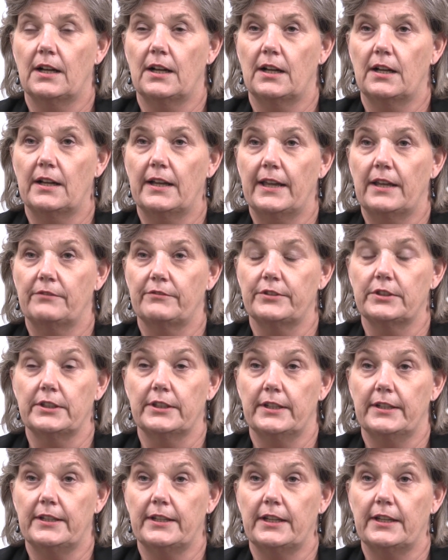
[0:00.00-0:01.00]
uh, and
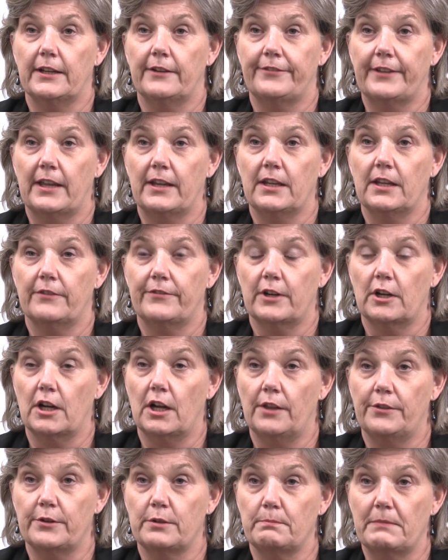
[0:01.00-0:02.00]
validity of any of our
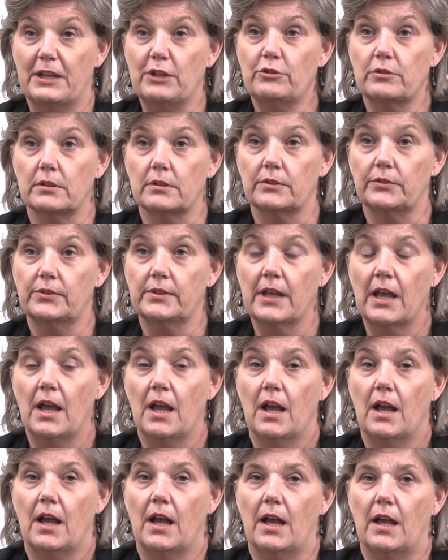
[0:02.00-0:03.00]
other measures.
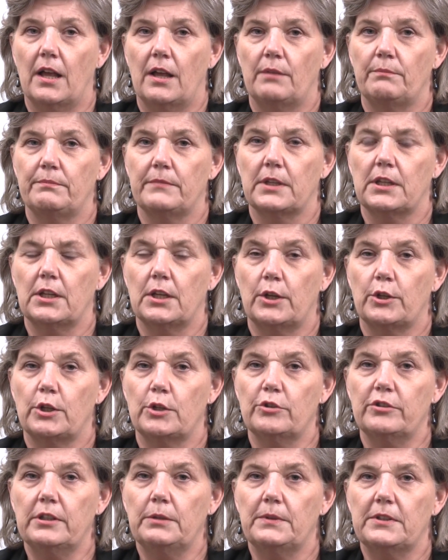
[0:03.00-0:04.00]
Um, you know,
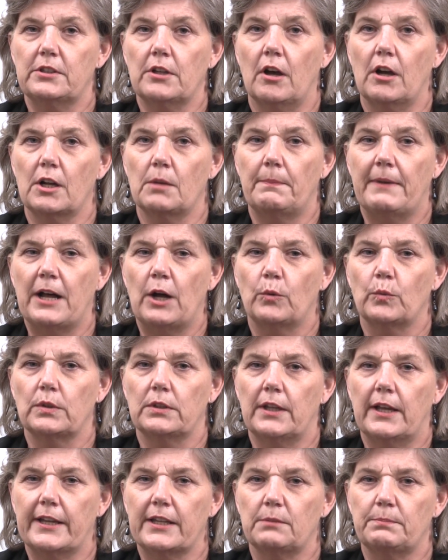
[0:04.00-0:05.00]
usually we talk about
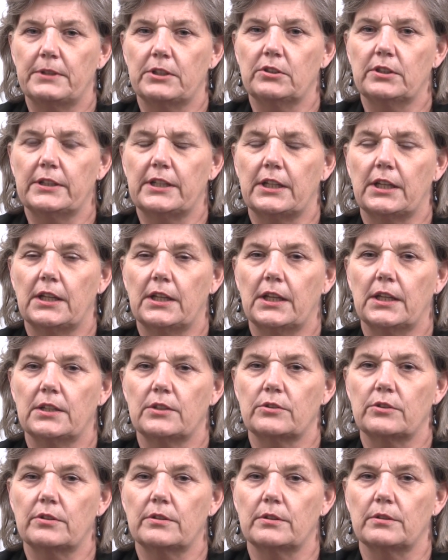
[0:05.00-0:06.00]
reliability
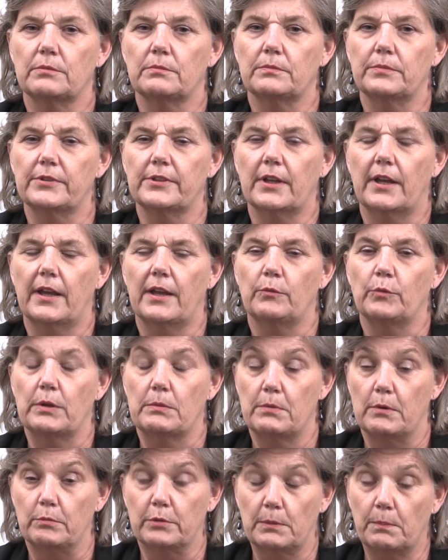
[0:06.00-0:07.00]
in terms and re
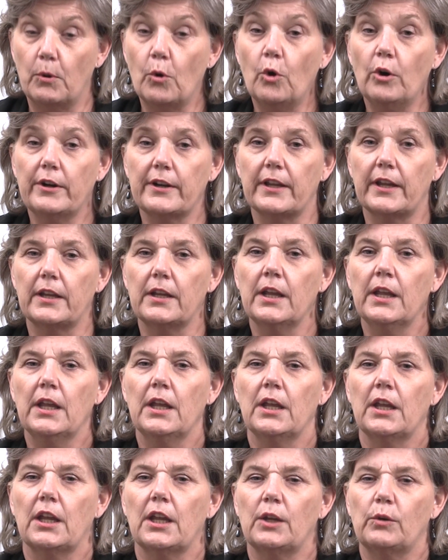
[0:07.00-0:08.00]
report it
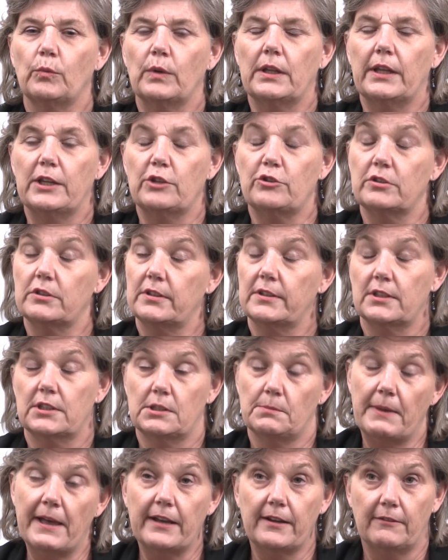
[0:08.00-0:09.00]
in relation to the
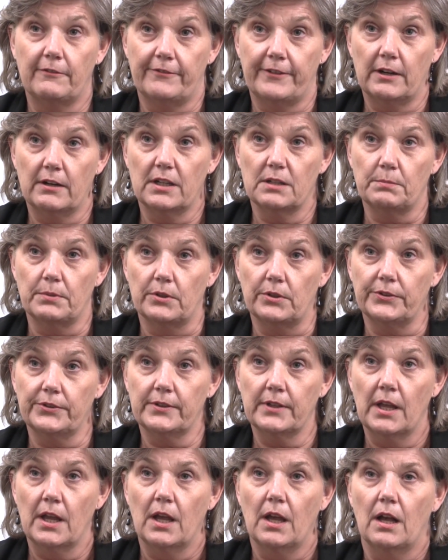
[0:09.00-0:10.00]
dependent
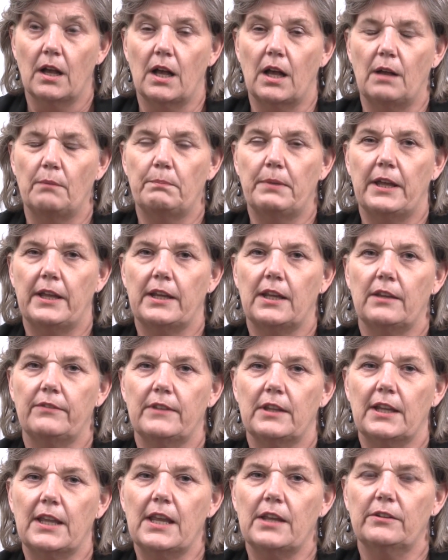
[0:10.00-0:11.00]
variables. Um, but
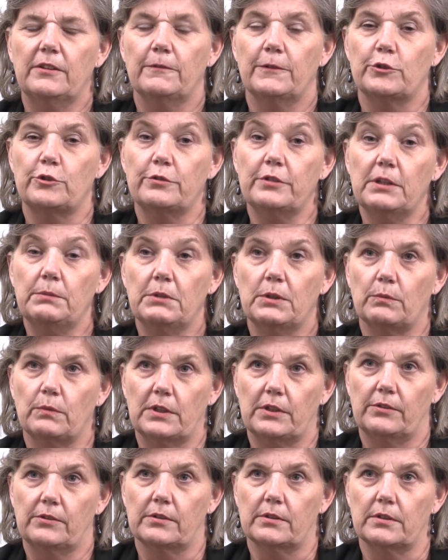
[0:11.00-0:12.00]
in the case of a treatment
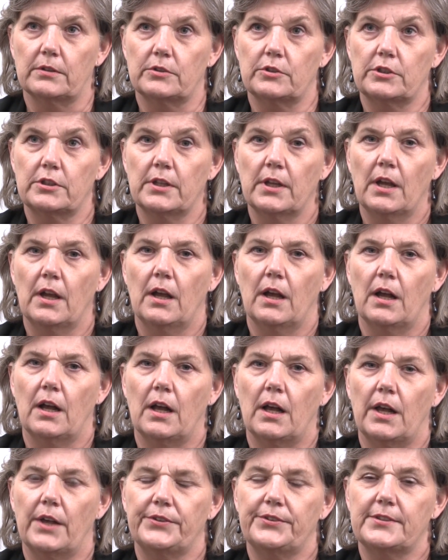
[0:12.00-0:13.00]
research
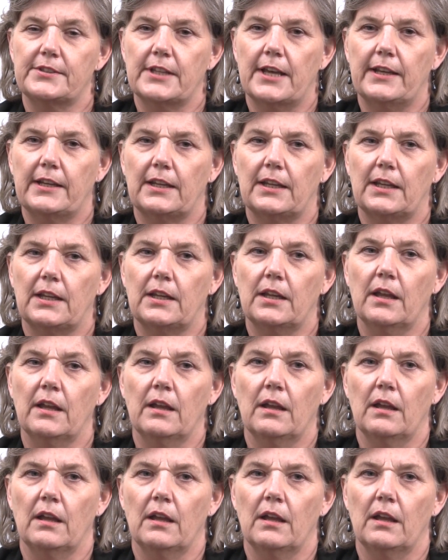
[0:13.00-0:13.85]
uh, study,